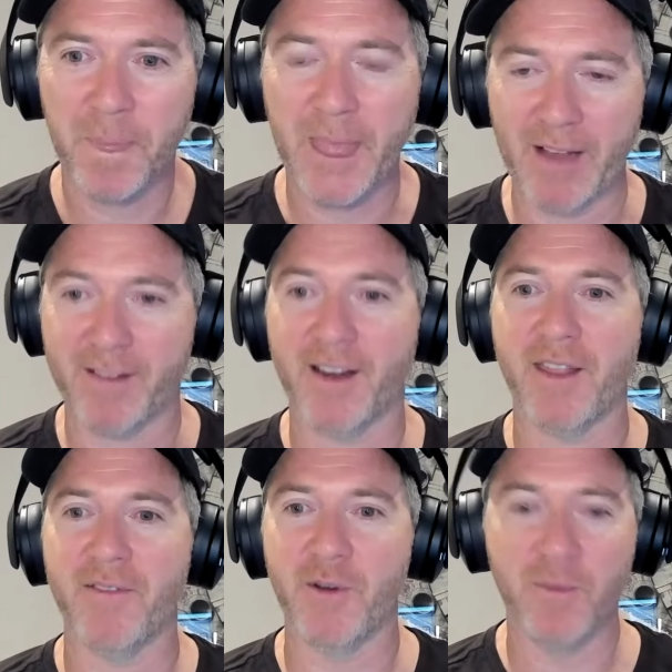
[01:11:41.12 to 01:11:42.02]
It's kind of
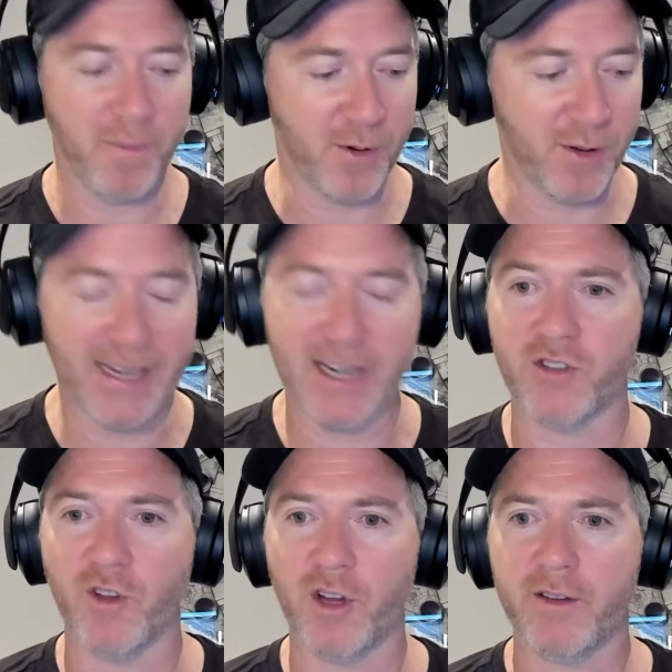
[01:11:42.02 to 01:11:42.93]
their view. Because then
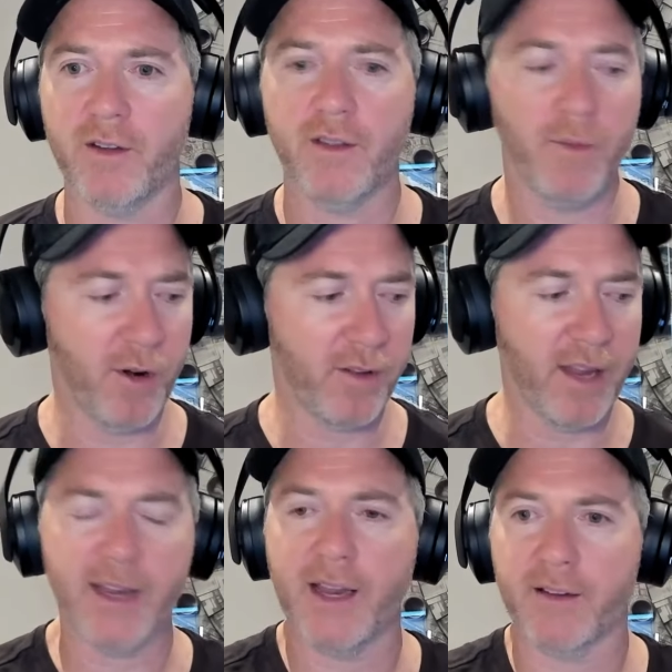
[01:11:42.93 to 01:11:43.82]
we're not
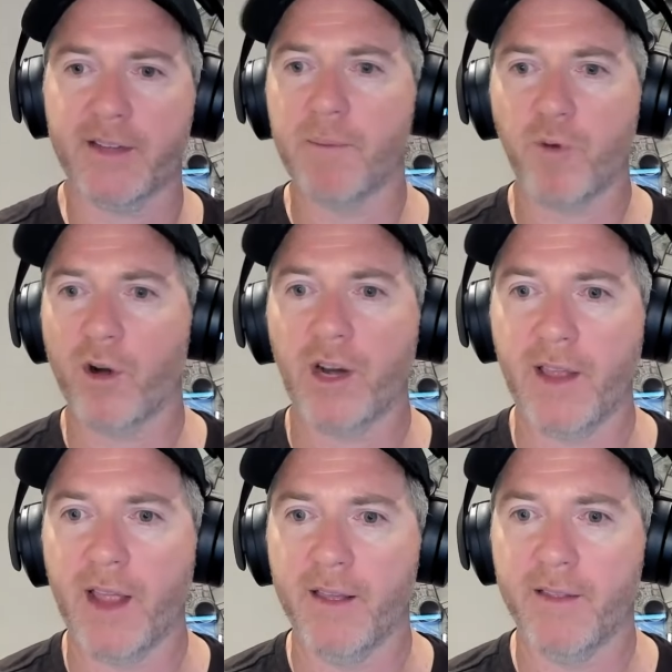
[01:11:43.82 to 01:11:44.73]
taking our same product there.